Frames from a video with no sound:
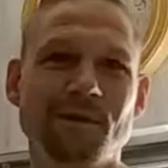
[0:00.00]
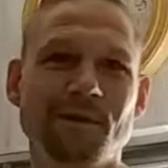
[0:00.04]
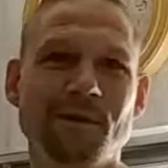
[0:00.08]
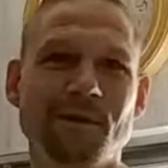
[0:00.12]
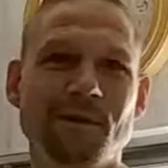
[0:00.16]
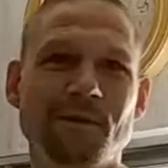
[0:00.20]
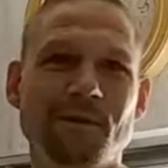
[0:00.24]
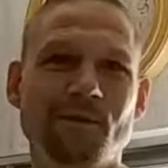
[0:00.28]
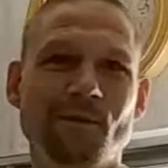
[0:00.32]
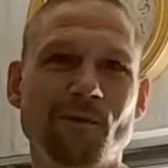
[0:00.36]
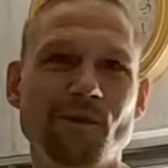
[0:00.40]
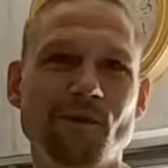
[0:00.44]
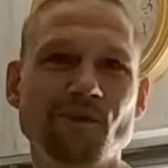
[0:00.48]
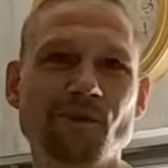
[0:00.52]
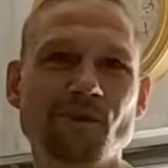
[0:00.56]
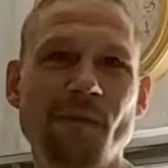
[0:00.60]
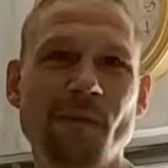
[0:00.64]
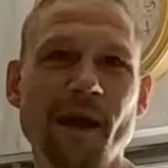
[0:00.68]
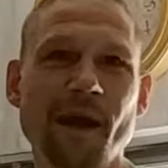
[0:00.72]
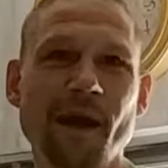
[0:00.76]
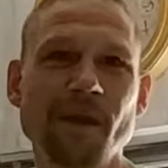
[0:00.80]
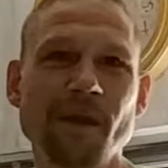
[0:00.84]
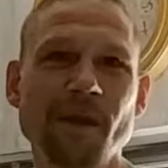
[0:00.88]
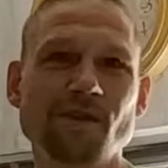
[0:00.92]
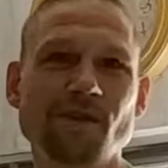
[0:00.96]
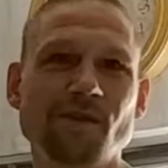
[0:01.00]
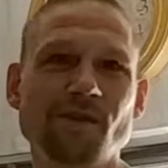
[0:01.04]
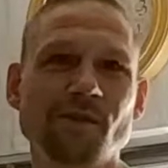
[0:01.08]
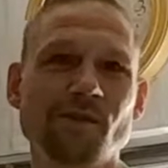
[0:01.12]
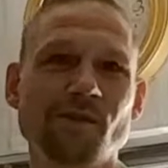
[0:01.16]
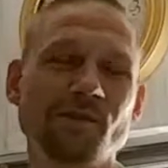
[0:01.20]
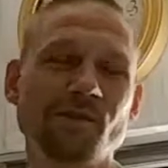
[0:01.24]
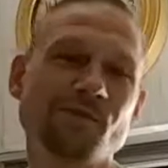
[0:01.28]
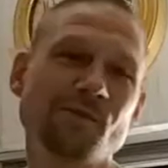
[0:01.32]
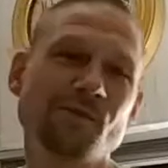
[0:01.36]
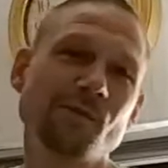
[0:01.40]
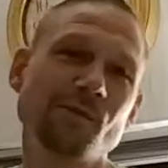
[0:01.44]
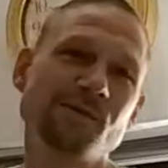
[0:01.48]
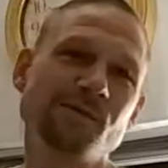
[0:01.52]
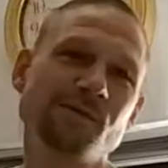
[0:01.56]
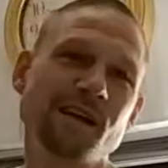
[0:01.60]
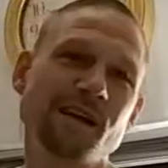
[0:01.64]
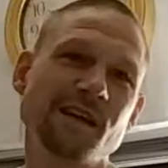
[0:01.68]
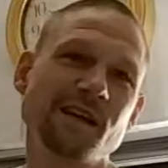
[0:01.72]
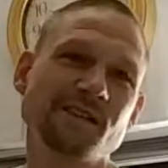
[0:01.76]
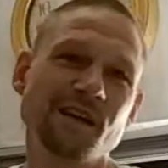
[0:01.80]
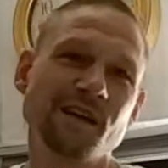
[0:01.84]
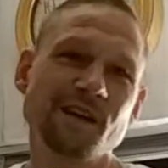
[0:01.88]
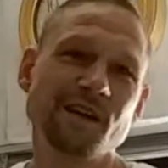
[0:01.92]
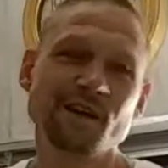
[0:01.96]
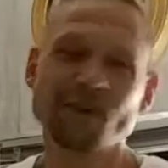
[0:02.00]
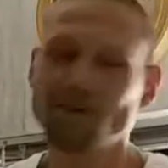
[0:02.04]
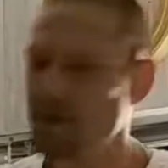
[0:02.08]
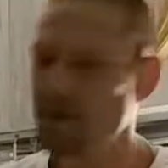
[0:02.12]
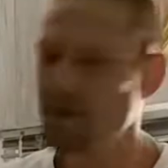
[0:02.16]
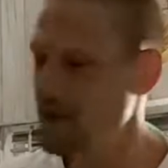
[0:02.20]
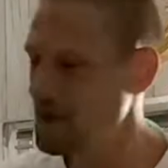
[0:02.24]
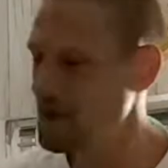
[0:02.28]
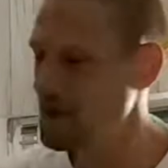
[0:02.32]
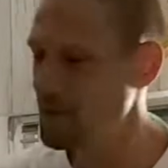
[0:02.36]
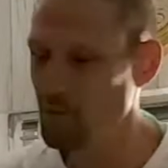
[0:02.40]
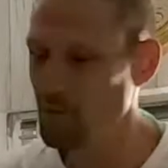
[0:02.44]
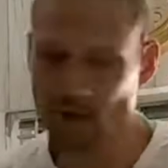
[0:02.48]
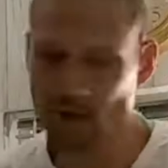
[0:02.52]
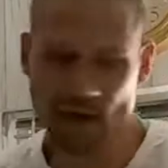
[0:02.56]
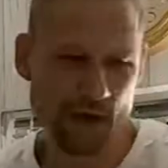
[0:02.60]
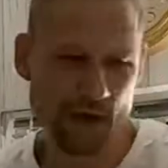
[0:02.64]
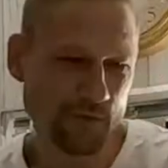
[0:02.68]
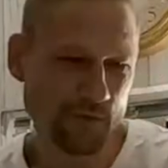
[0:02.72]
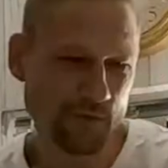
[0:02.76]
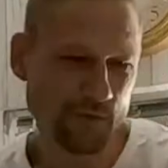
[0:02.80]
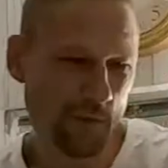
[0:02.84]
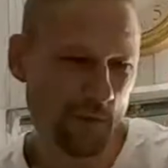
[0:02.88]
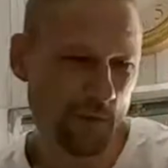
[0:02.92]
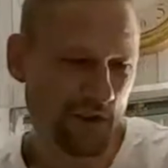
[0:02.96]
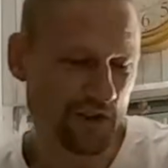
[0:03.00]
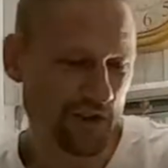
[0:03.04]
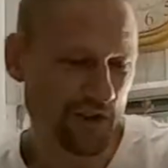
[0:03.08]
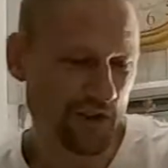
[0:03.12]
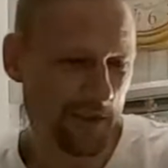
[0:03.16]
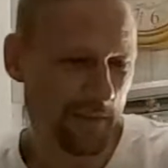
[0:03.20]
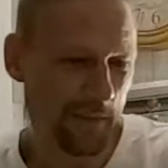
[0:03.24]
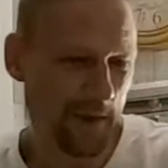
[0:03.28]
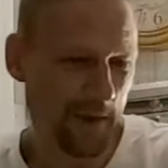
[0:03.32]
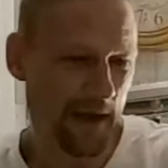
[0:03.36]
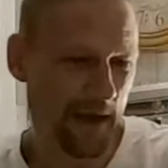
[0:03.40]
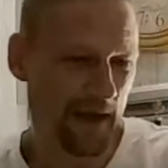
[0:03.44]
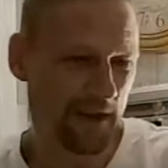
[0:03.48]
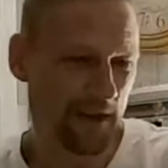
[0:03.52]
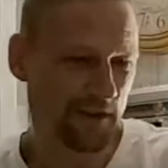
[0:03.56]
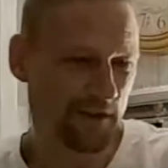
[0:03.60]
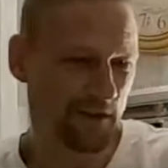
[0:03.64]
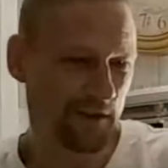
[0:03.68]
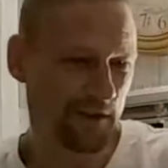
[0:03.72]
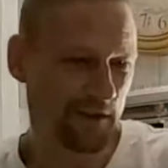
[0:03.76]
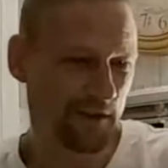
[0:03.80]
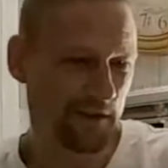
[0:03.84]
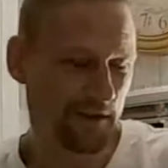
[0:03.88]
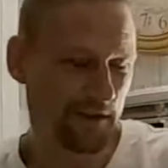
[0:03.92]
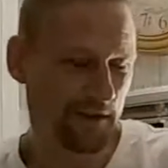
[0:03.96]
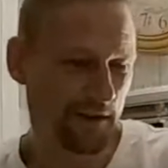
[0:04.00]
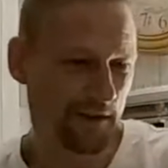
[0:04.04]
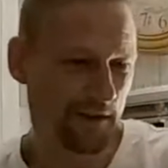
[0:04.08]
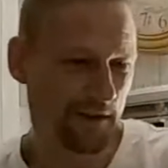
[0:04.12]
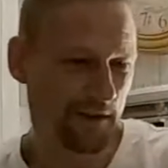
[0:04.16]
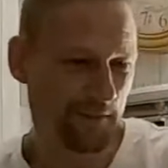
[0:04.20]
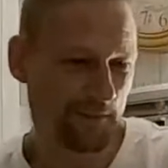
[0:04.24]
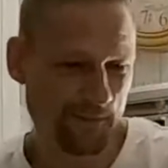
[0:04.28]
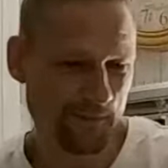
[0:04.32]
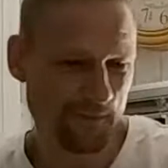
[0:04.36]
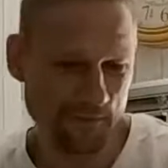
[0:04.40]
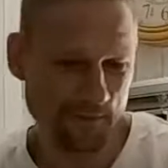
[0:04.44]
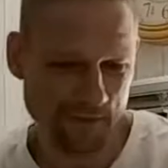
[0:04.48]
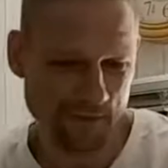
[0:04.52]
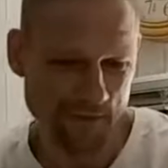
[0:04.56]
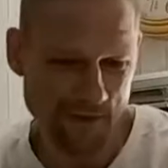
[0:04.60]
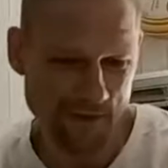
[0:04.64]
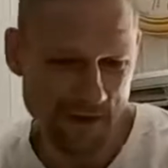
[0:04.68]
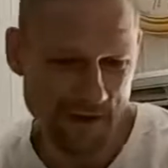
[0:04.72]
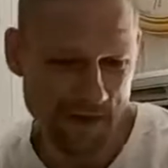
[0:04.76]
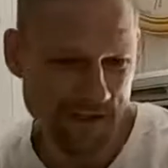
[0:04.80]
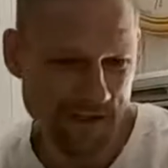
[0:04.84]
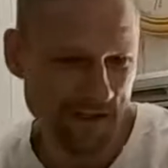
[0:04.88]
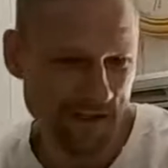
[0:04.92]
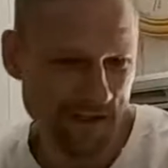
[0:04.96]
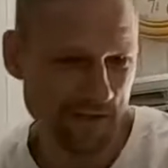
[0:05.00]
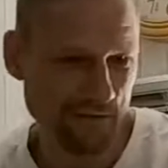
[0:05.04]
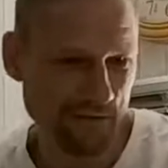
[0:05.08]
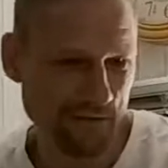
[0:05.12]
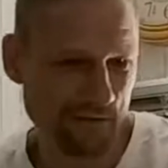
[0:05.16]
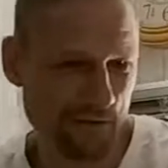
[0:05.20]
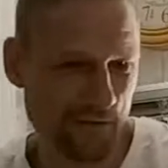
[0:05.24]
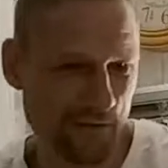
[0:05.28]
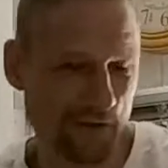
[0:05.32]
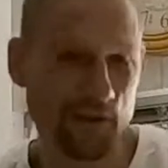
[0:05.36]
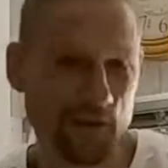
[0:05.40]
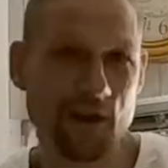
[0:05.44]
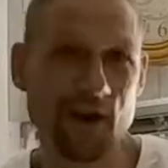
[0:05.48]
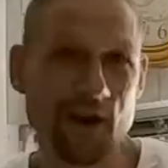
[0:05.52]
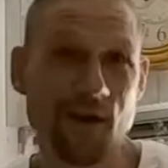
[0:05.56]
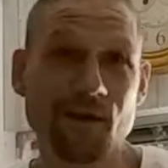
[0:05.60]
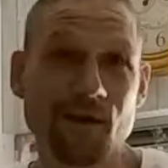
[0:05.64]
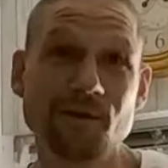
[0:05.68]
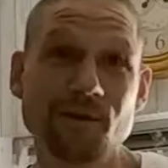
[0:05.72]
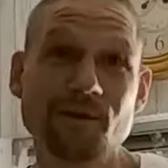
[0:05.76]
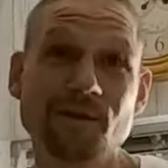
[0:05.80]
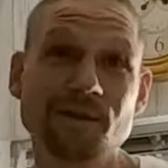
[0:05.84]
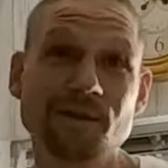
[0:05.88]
What's your page? Someone's asking, Craig and Williams, what's your page? They're asking for there.